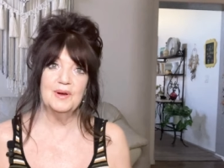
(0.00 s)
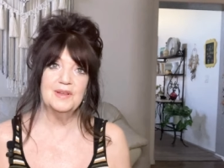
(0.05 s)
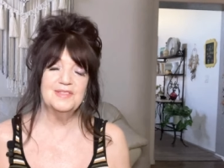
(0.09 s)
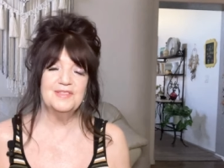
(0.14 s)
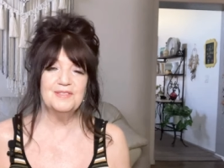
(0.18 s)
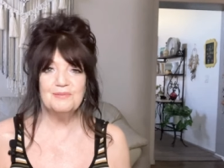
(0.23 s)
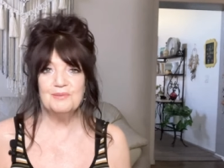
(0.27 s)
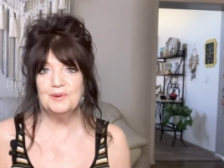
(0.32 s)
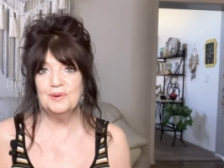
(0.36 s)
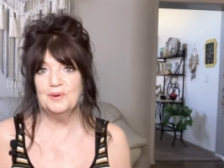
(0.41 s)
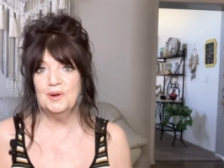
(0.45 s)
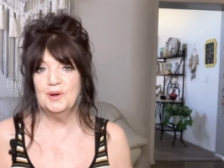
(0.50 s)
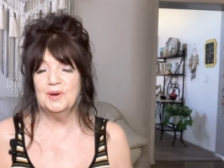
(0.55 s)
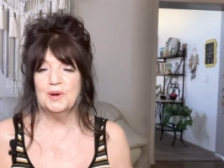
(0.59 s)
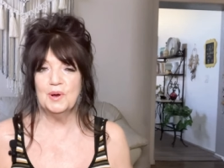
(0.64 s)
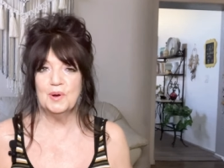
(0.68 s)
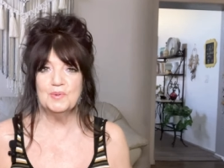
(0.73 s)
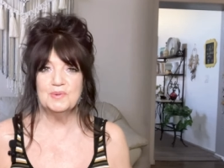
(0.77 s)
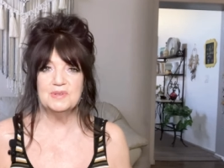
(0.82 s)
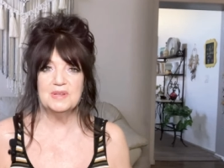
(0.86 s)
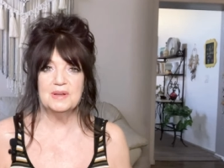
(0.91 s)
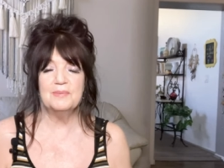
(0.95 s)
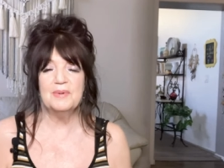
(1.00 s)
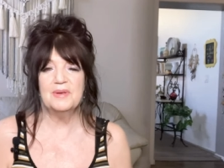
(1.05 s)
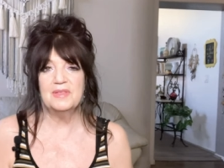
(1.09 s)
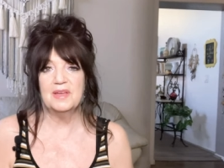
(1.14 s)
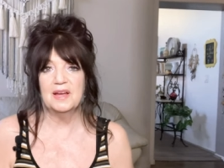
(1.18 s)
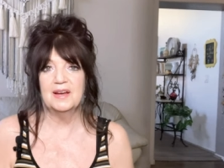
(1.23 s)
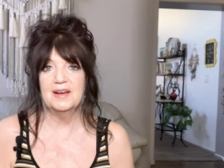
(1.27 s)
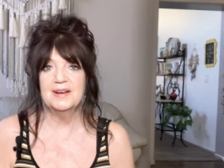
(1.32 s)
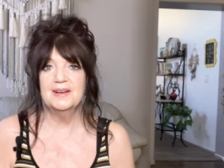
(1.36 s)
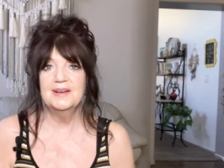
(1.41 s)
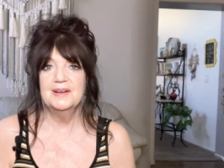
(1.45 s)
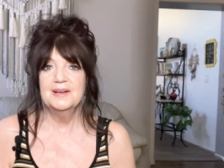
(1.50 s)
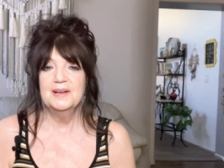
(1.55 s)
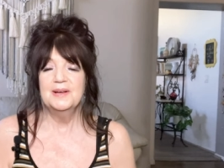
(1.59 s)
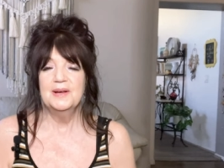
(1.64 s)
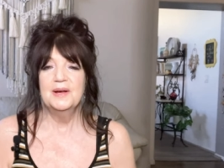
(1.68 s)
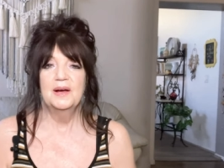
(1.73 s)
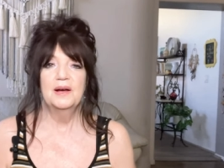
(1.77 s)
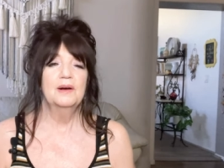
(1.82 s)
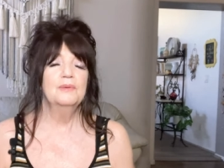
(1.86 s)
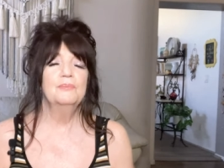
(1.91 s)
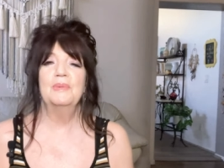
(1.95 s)
going through, you know, some of the
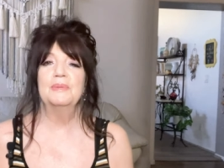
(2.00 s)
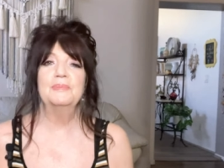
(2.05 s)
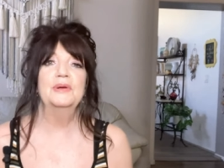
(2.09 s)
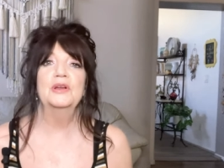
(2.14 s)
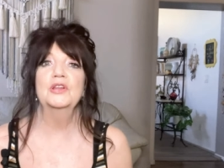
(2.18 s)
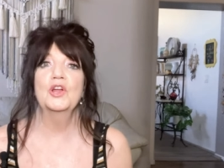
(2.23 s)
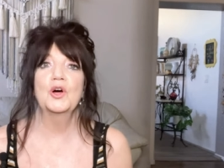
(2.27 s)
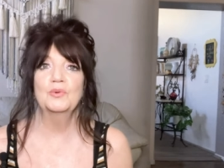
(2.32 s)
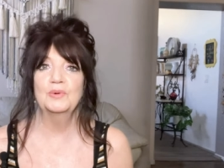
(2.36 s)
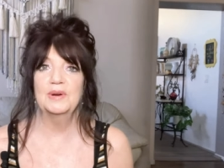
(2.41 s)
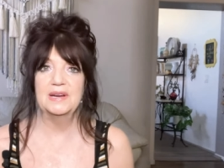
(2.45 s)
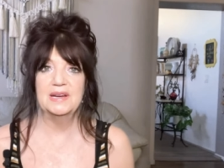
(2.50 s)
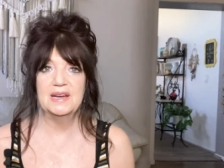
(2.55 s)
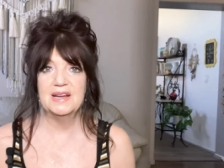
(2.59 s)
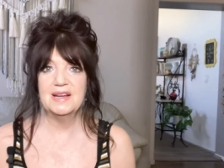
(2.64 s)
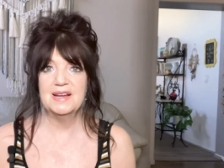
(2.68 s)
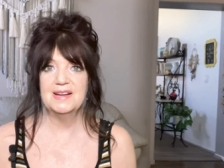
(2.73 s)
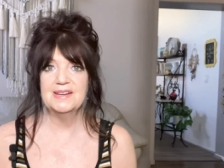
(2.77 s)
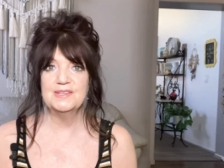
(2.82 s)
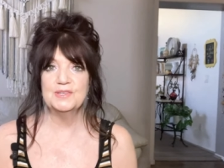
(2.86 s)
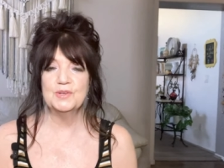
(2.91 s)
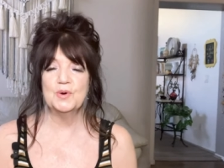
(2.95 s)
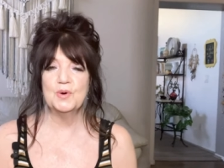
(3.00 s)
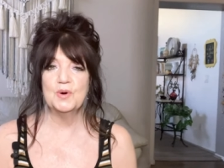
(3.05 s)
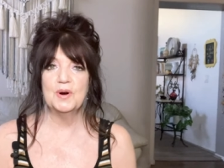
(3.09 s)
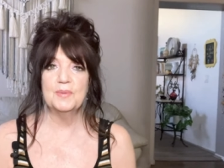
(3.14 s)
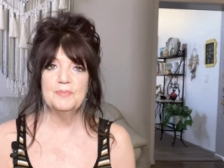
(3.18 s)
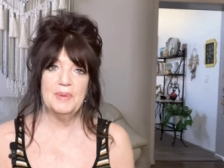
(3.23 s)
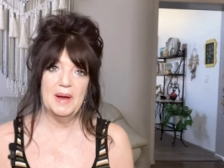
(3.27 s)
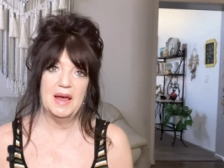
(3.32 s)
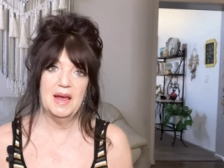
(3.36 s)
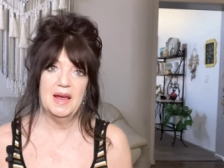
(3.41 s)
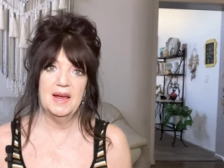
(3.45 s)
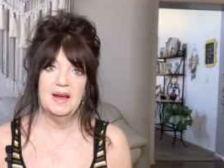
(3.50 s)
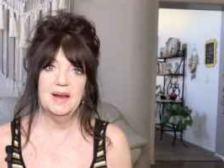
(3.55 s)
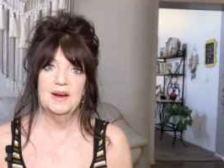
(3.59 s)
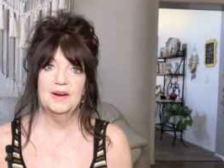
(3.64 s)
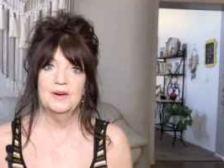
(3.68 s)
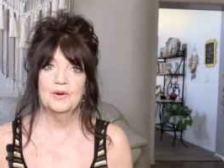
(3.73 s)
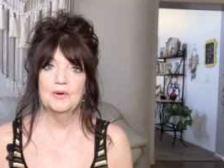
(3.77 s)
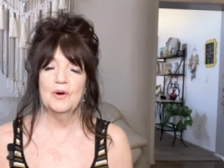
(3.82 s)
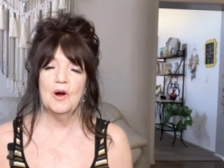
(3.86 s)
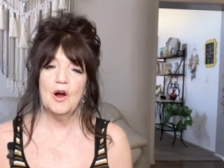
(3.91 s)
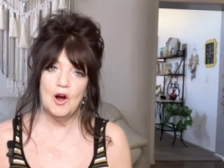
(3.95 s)
maybe loneliness or
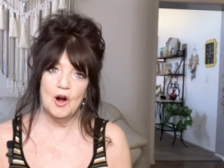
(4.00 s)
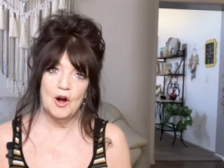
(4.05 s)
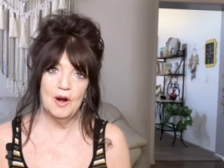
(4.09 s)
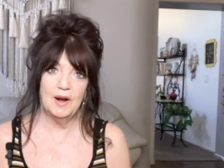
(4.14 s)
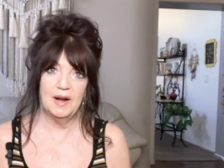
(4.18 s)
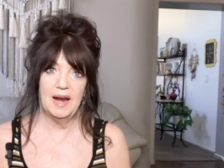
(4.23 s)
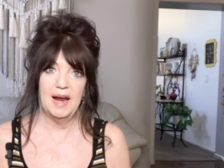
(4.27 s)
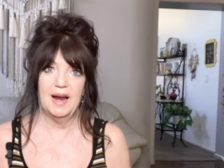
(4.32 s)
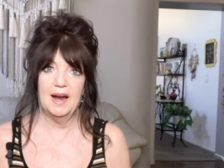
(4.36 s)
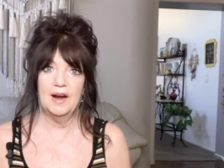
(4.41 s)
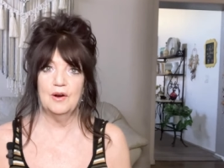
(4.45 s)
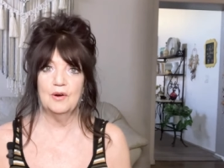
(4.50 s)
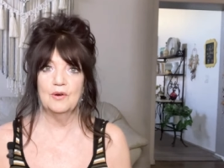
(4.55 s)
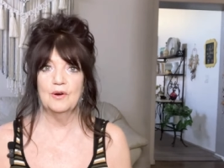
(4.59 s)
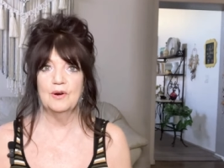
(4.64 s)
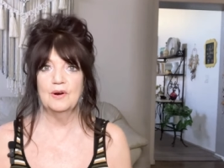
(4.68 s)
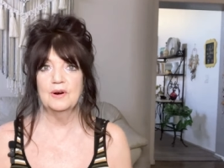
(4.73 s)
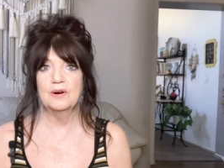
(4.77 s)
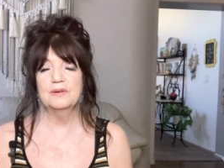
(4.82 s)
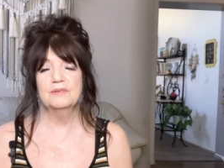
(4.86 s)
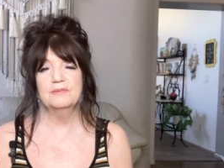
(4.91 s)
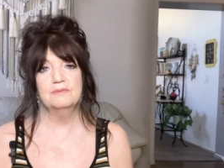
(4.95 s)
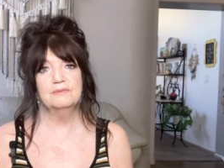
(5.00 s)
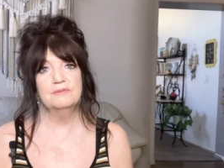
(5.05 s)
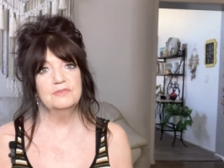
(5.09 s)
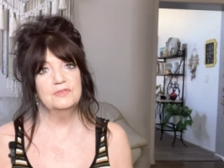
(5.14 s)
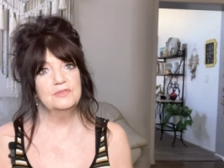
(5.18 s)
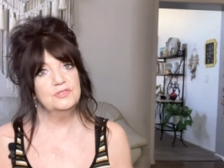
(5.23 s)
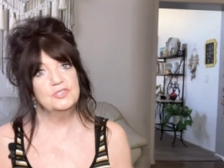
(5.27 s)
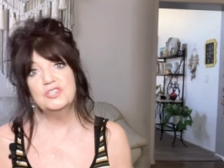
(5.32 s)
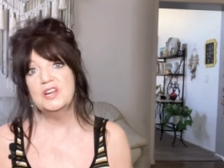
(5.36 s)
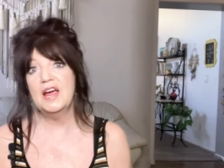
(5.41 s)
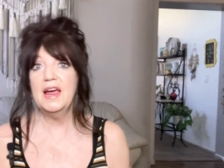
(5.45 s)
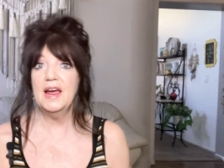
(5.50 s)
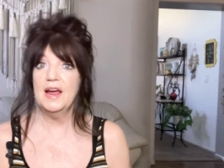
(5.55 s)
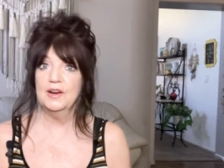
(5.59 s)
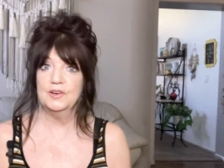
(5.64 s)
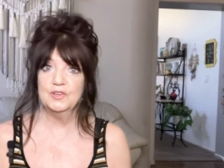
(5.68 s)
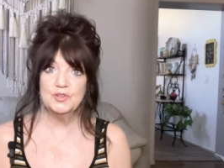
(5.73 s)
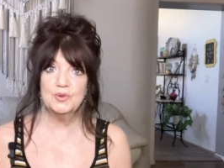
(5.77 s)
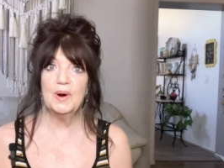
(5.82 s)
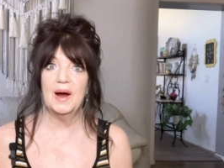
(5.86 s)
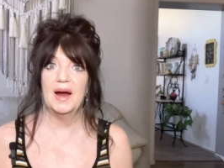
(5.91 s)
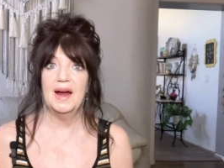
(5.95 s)
pain or heartache or
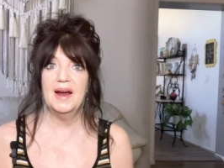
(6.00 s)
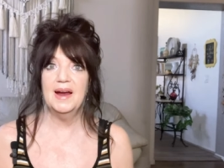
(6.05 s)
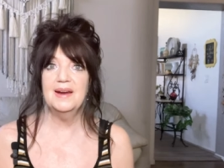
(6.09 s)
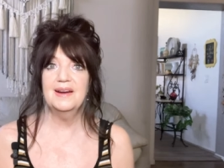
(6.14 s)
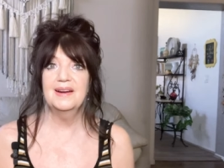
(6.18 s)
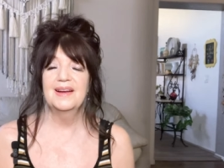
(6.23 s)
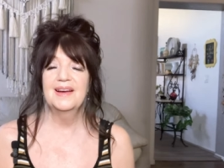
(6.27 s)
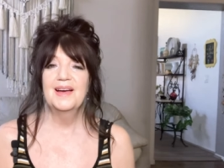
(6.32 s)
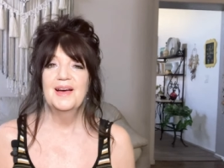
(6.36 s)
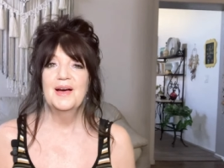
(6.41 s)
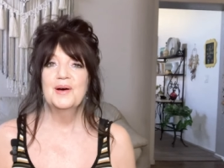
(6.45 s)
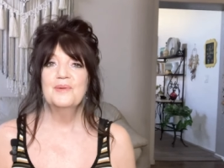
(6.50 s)
change, right?